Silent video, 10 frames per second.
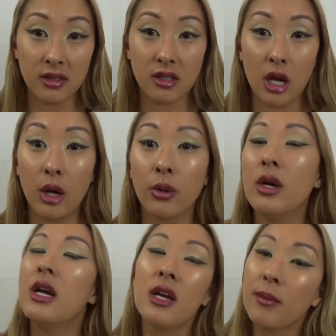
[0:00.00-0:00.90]
So
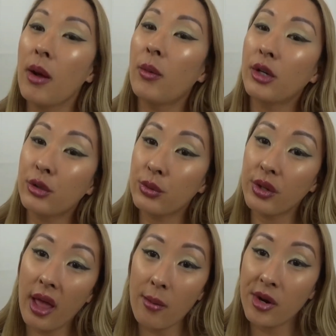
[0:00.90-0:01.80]
you might want to Google
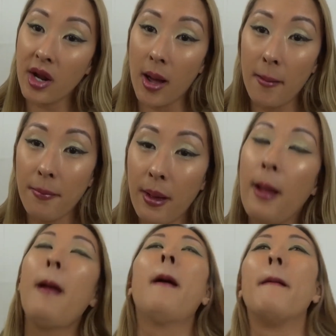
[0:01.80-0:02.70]
that one up.
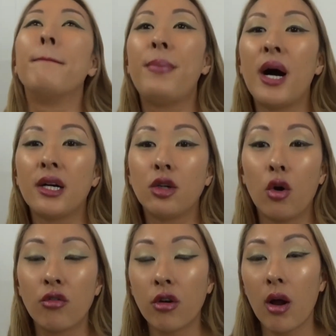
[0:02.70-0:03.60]
But
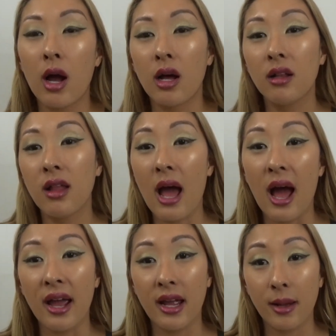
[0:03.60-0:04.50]
overall,
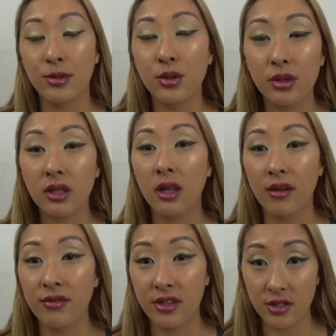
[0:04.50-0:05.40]
I absolutely
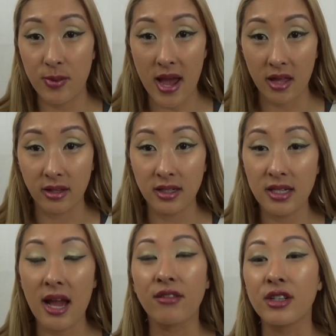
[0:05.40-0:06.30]
love this
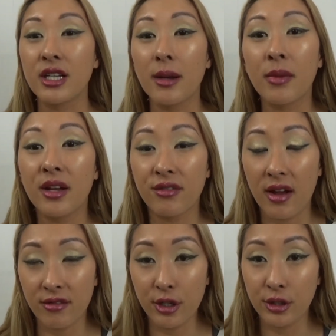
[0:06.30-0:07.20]
palette. Every time I have
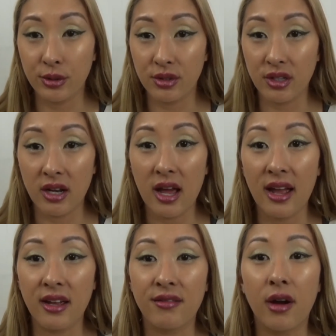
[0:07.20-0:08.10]
ever used it, I
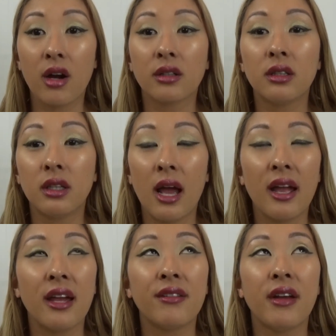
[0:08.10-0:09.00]
have hard I
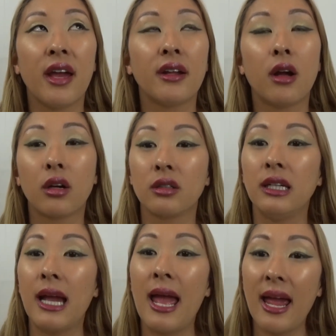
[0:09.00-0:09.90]
have had
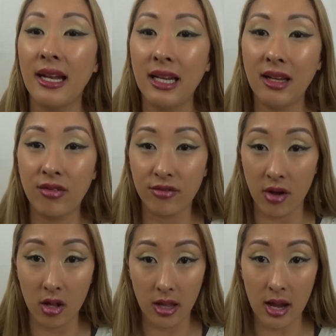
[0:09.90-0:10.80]
hardly any
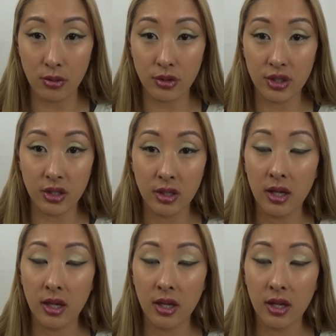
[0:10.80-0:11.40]
fallout.